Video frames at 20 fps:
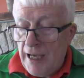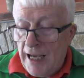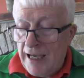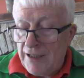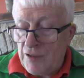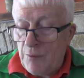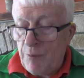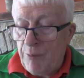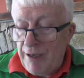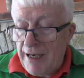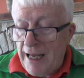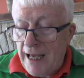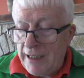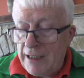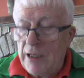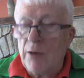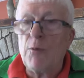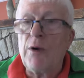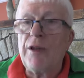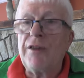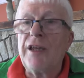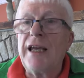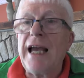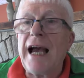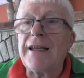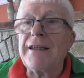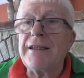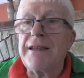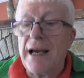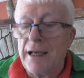has a planet with
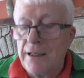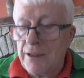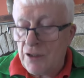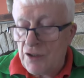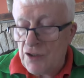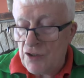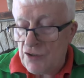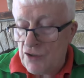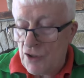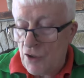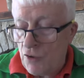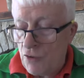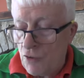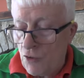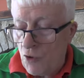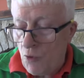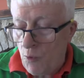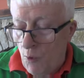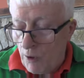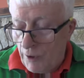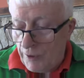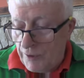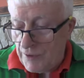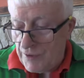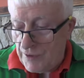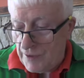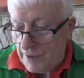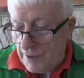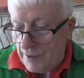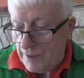Gandhanta zone
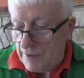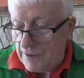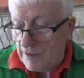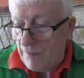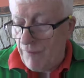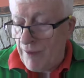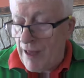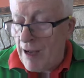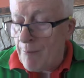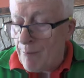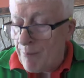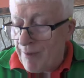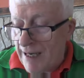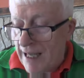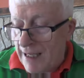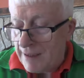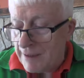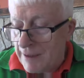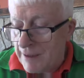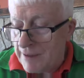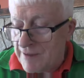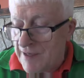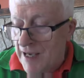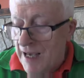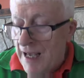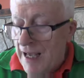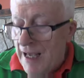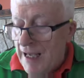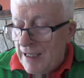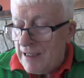qualities if that planet
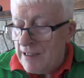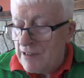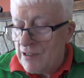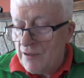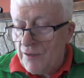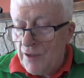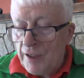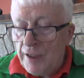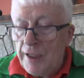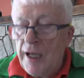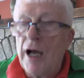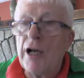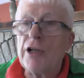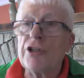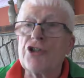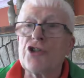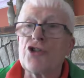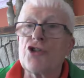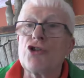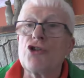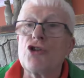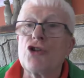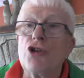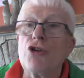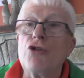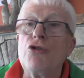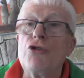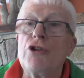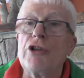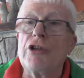is in the last
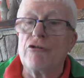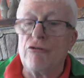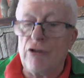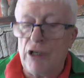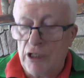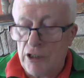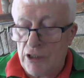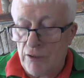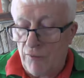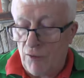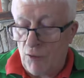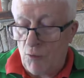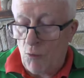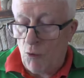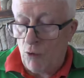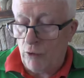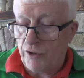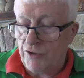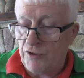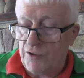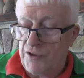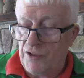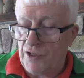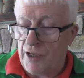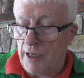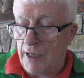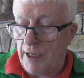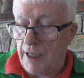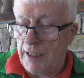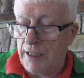2 degrees of a water
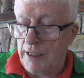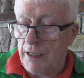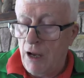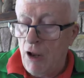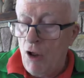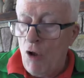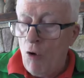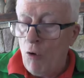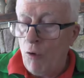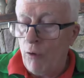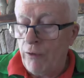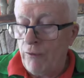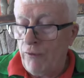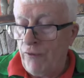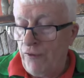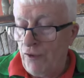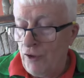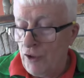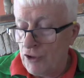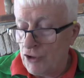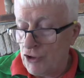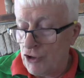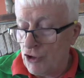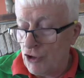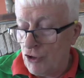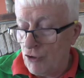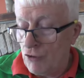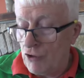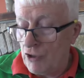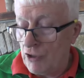sign or the first
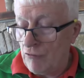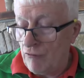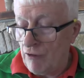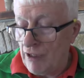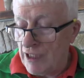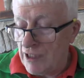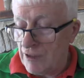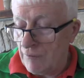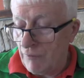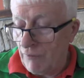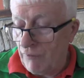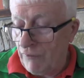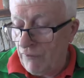2 degrees of a